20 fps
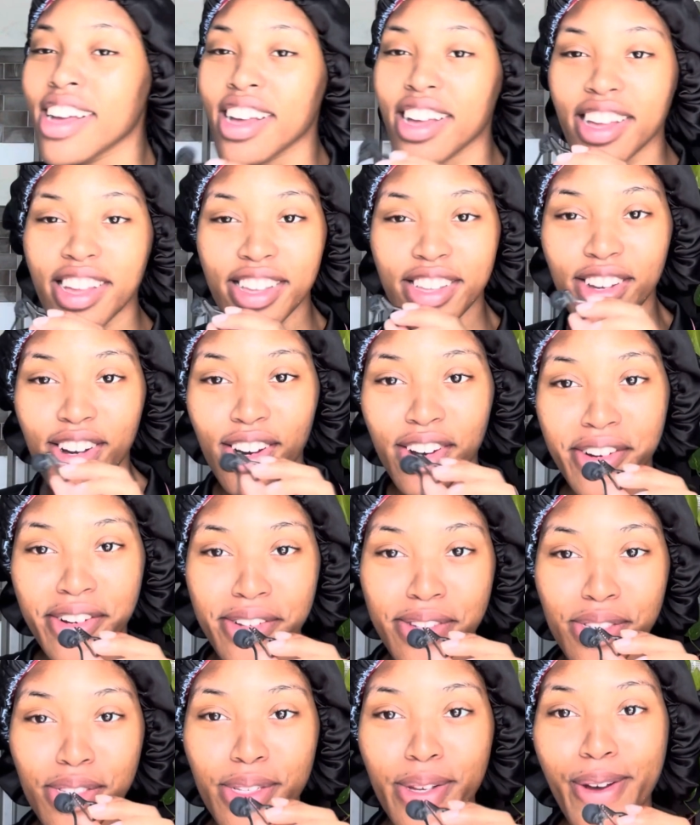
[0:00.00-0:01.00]
Hey y'all,
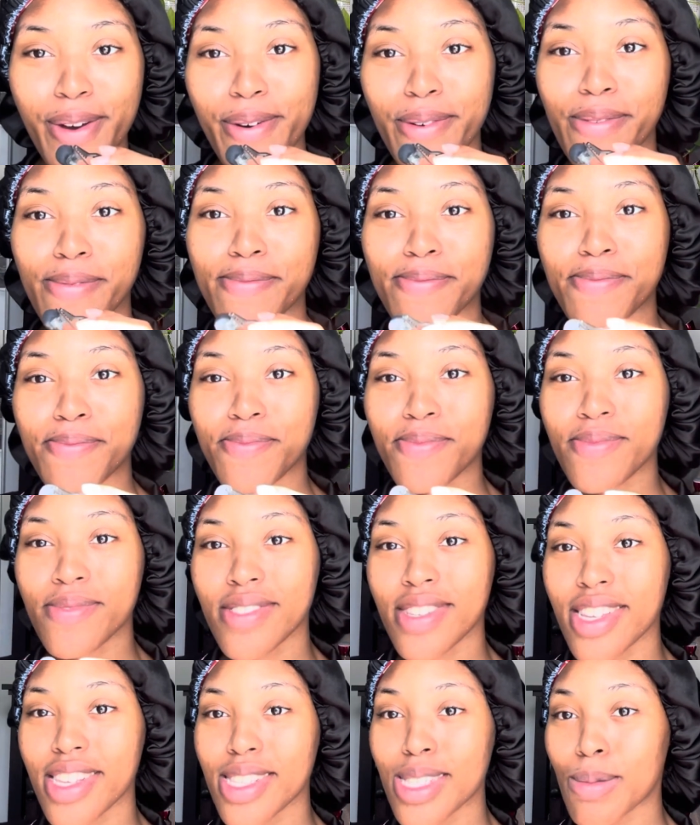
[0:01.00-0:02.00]
so
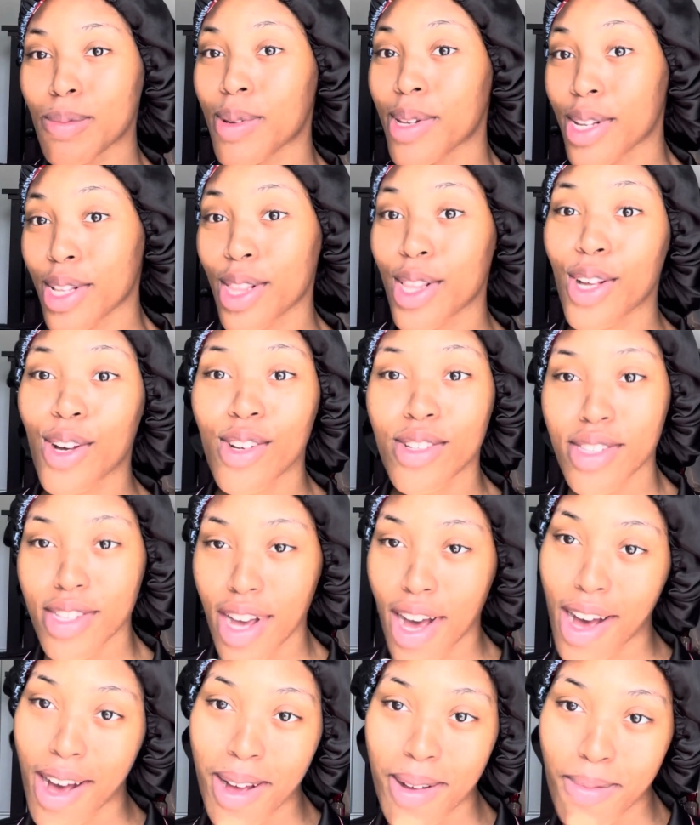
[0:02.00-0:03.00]
it's been a long
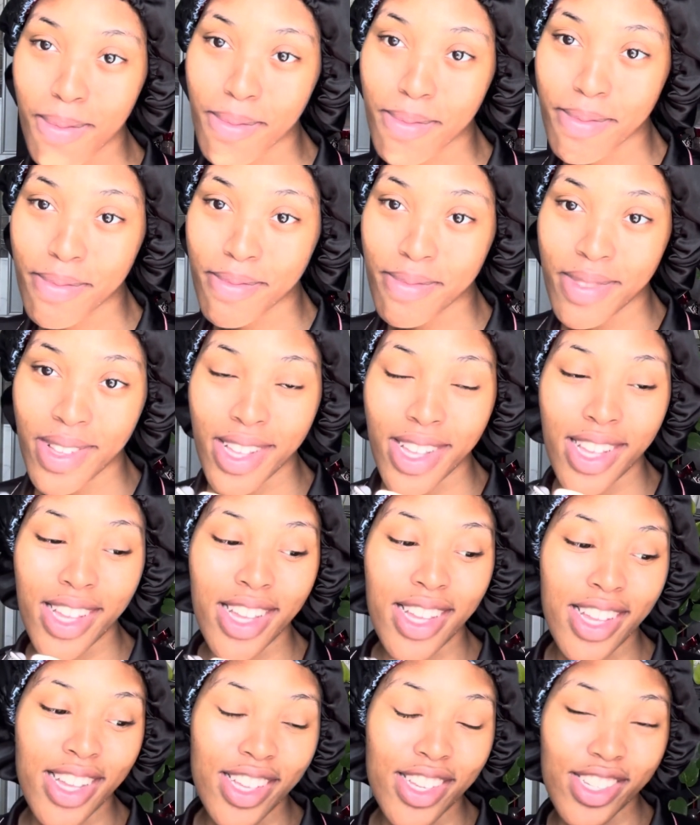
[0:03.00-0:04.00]
time.
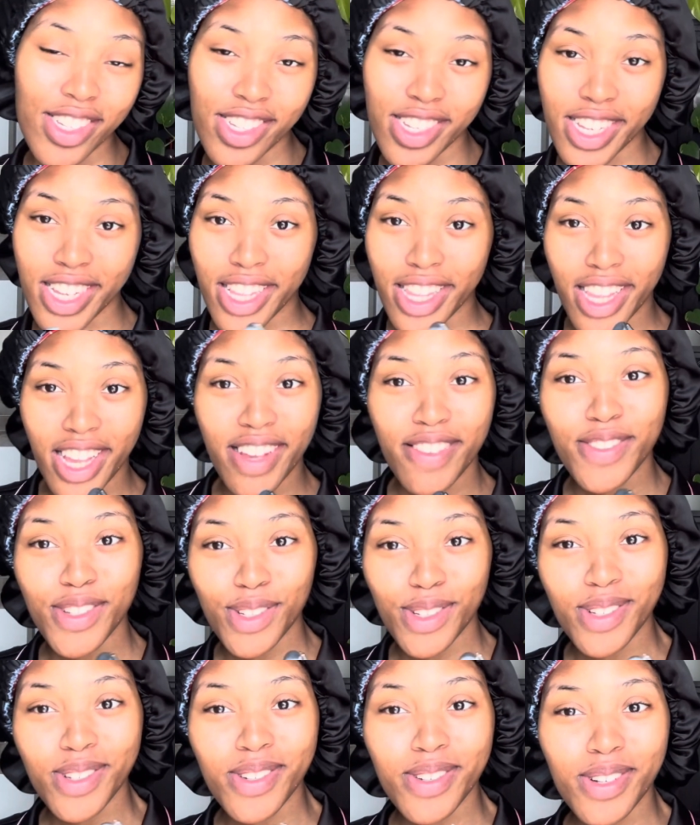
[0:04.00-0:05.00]
Shouldn't have left
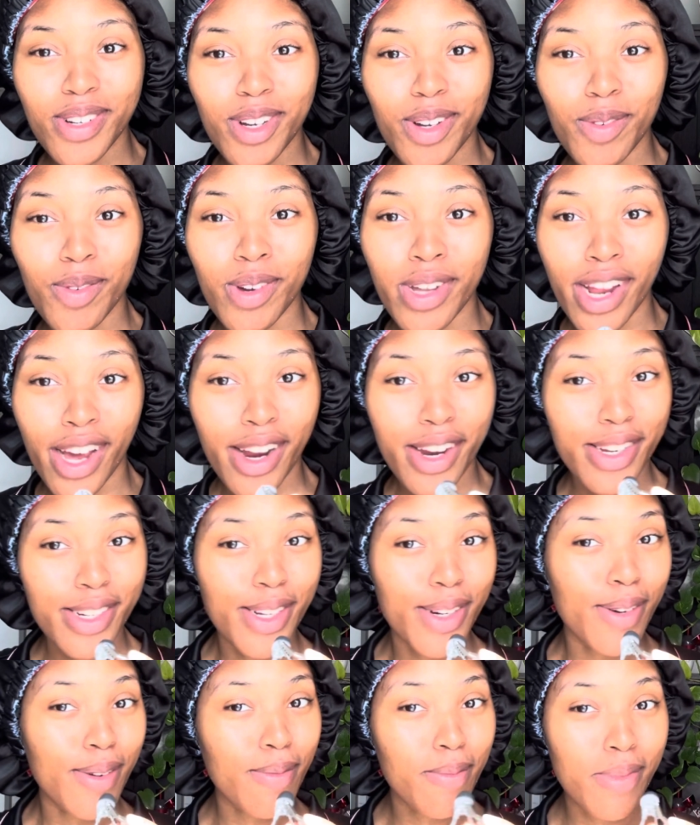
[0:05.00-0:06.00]
you without a
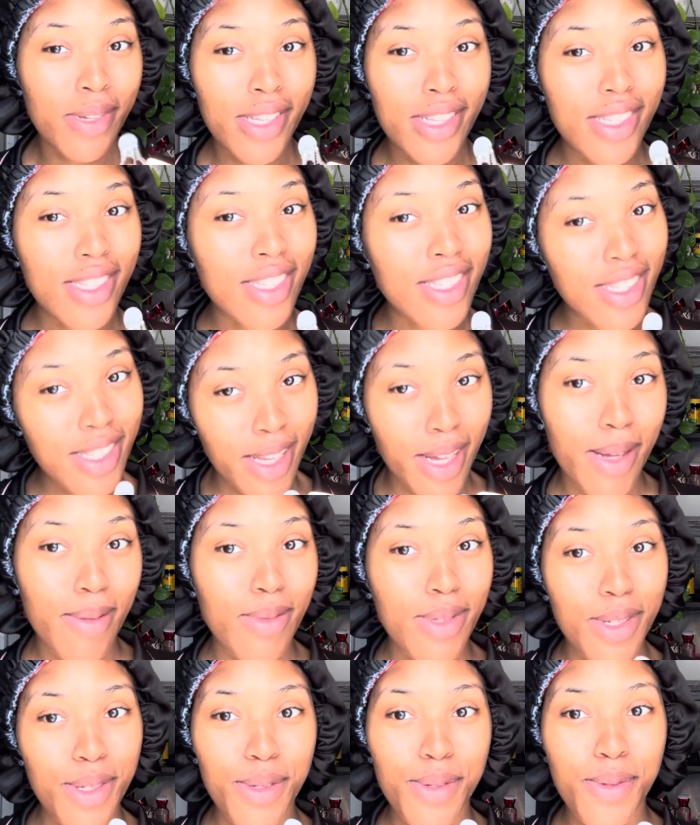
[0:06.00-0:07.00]
dope beat to step
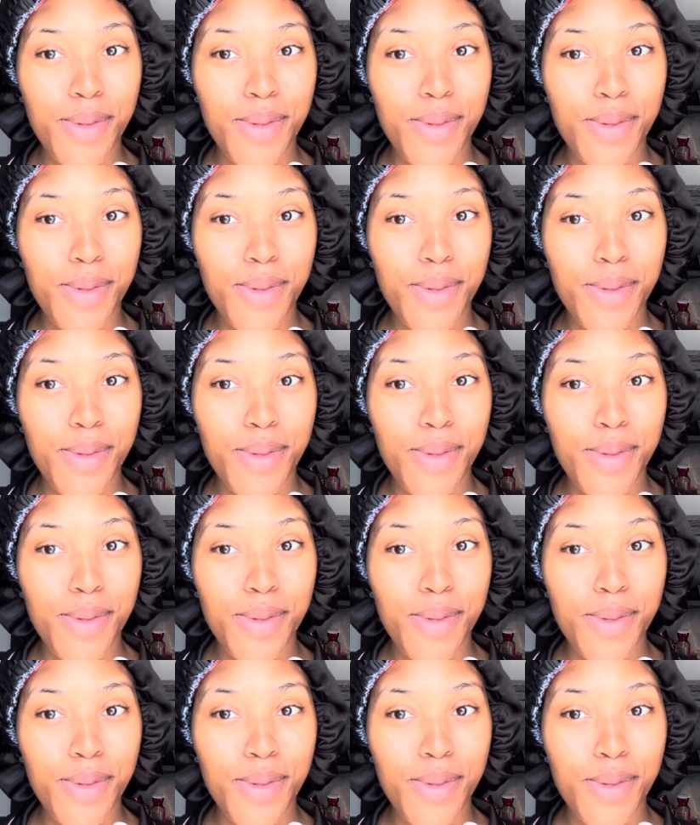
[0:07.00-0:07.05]
to.